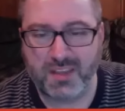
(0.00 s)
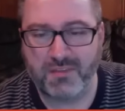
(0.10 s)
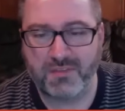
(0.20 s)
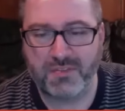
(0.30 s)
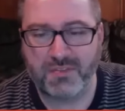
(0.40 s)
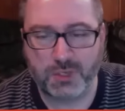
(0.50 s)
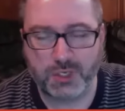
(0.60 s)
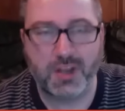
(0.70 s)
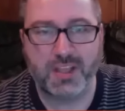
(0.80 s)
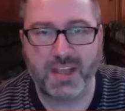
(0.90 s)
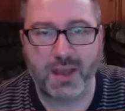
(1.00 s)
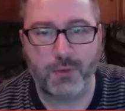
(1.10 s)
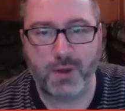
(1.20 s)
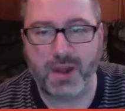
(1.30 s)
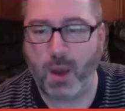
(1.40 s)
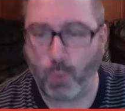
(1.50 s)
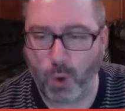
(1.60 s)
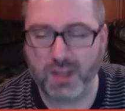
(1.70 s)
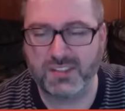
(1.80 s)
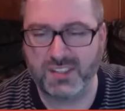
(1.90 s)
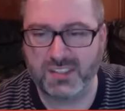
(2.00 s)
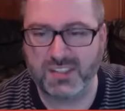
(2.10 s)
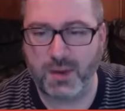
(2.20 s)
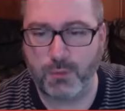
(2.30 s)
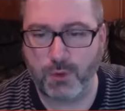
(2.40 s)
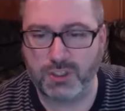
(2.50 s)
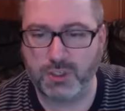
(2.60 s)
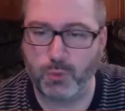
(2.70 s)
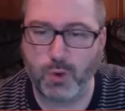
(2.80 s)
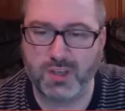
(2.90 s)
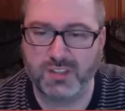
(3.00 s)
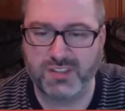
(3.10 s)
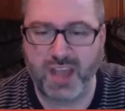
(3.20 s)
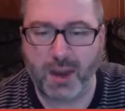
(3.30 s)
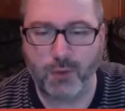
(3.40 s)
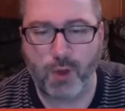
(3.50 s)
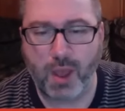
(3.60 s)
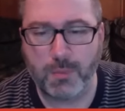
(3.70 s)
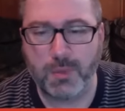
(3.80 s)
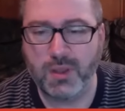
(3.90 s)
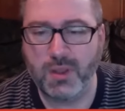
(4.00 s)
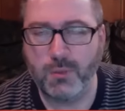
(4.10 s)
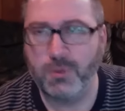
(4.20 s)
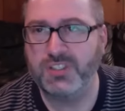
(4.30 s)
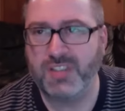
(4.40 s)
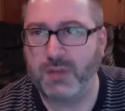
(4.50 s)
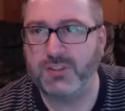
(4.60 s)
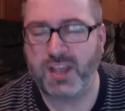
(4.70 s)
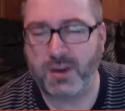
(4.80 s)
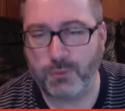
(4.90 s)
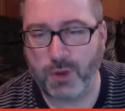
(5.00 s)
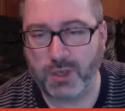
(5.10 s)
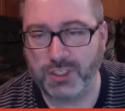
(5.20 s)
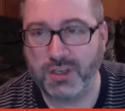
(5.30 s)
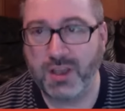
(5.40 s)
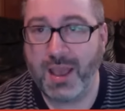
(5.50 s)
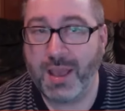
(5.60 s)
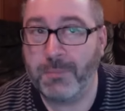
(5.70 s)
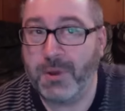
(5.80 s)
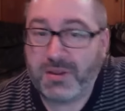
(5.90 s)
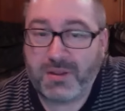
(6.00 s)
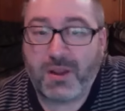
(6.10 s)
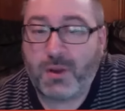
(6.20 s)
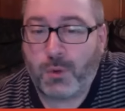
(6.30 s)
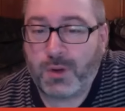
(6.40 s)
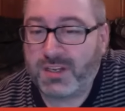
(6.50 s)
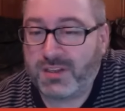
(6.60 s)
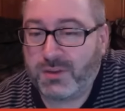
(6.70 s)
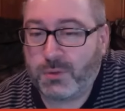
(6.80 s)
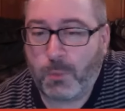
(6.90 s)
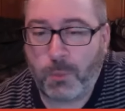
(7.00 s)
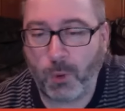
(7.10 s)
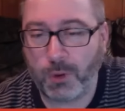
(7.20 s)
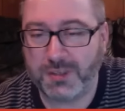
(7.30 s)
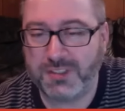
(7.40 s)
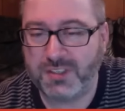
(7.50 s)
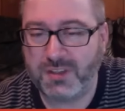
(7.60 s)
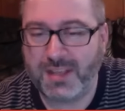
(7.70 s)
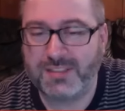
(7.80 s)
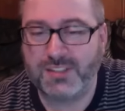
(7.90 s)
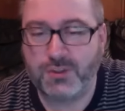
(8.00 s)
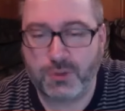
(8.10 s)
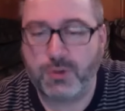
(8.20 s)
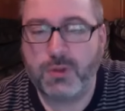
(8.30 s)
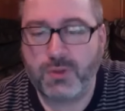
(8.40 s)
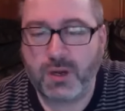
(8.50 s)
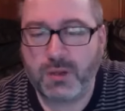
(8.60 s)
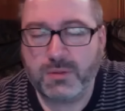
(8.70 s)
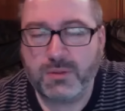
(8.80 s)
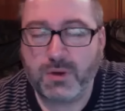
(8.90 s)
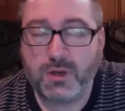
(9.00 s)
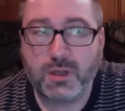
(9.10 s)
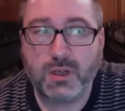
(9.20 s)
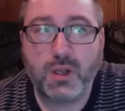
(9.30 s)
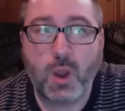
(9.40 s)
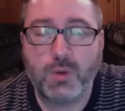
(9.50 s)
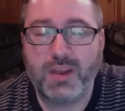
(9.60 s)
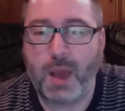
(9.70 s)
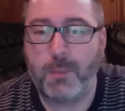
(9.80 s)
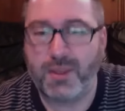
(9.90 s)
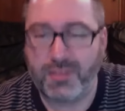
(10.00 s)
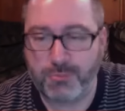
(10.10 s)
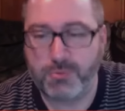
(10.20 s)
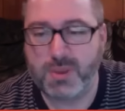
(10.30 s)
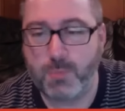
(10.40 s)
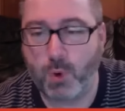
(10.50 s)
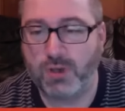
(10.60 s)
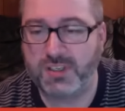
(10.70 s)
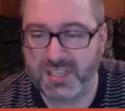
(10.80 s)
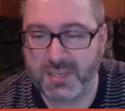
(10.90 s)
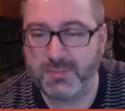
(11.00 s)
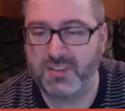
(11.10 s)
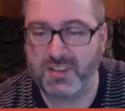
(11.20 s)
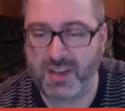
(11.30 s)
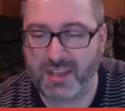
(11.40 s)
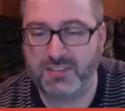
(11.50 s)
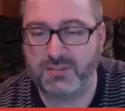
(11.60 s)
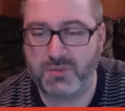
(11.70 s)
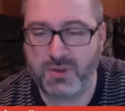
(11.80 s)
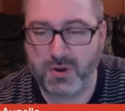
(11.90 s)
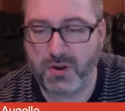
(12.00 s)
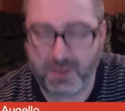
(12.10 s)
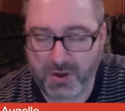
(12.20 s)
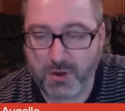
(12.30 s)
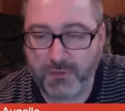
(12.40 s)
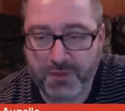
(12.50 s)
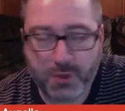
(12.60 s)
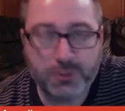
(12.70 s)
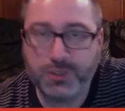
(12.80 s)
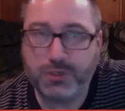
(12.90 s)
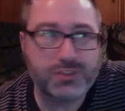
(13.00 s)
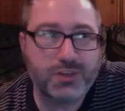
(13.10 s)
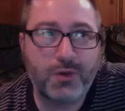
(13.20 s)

they're shutting down right now, one is inside Russia, one is Zagreb, which is outside of Russia. But according to the reports, they're gonna go down by 3 more teams in the near future. So